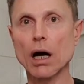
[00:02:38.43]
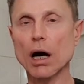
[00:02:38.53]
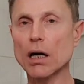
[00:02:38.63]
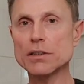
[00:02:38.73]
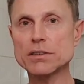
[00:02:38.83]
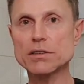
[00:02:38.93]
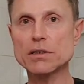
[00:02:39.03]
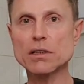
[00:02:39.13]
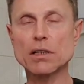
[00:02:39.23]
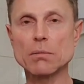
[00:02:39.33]
I
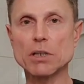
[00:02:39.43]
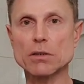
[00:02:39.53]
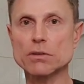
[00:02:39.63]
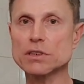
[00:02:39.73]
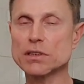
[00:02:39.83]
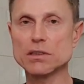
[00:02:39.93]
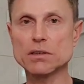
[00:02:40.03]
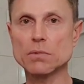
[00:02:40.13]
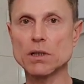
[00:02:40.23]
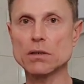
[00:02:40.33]
recently came across an
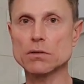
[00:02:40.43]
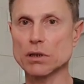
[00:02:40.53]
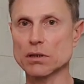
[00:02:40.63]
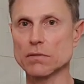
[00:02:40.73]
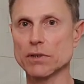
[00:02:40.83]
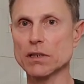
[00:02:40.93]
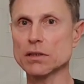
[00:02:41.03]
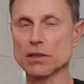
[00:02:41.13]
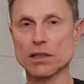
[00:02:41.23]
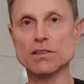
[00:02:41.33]
easy way to
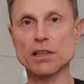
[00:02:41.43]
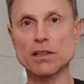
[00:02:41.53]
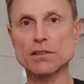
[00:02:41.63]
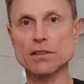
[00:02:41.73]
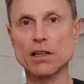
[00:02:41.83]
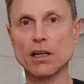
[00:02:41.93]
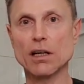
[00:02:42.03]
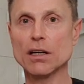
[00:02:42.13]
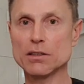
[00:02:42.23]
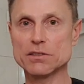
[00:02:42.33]
activate NK cells.
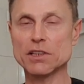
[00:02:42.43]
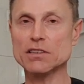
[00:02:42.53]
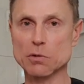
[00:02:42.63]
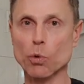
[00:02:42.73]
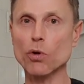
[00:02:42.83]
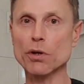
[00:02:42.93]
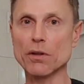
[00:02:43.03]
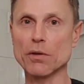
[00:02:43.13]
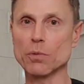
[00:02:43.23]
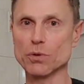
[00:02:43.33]
It's just a walk in
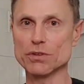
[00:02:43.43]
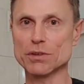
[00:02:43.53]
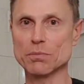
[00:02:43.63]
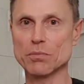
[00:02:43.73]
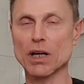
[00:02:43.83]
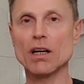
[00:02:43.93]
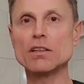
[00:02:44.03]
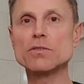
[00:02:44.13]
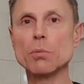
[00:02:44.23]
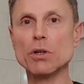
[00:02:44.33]
the woods.
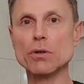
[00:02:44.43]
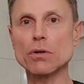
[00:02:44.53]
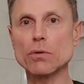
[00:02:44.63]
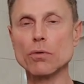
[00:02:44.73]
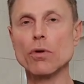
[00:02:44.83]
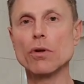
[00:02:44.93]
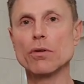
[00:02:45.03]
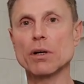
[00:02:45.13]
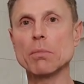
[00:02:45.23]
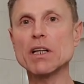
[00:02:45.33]
As you may know,
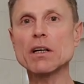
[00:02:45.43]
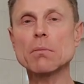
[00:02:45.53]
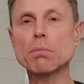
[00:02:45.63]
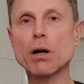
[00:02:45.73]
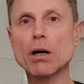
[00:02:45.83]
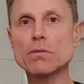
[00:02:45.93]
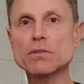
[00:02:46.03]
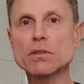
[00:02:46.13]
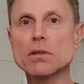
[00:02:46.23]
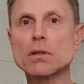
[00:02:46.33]
there are many
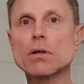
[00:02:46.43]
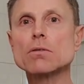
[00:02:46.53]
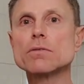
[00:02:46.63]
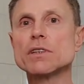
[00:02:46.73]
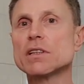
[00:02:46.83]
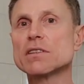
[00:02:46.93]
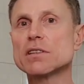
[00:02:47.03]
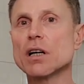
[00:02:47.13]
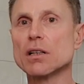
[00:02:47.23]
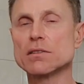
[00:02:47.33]
compounds called
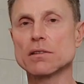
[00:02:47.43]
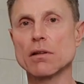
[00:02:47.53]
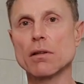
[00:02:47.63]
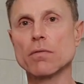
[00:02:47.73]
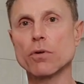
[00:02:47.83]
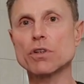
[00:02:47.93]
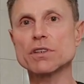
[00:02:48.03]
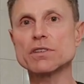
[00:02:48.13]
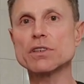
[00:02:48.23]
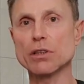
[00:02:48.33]
phytoncides in the
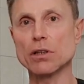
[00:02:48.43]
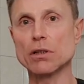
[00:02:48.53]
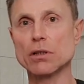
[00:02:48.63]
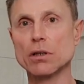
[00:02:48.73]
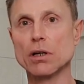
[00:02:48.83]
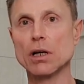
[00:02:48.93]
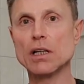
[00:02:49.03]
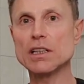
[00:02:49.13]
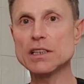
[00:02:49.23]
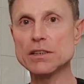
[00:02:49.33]
forest air
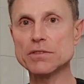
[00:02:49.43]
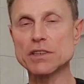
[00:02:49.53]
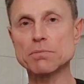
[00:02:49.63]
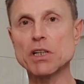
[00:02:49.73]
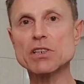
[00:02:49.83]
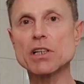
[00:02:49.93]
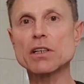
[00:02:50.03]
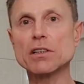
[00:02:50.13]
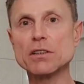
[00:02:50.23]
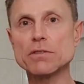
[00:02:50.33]
leaves, especially
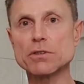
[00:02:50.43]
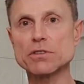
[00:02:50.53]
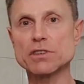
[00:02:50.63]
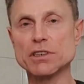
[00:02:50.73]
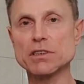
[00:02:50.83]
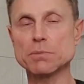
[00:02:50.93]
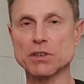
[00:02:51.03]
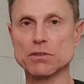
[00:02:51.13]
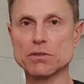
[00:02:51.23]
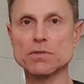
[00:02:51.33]
coniferous trees,
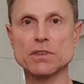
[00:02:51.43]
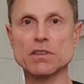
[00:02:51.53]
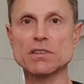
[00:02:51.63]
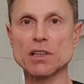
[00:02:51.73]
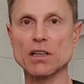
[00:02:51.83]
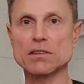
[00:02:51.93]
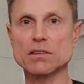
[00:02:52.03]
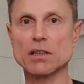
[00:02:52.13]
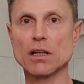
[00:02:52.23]
produce phytoncides.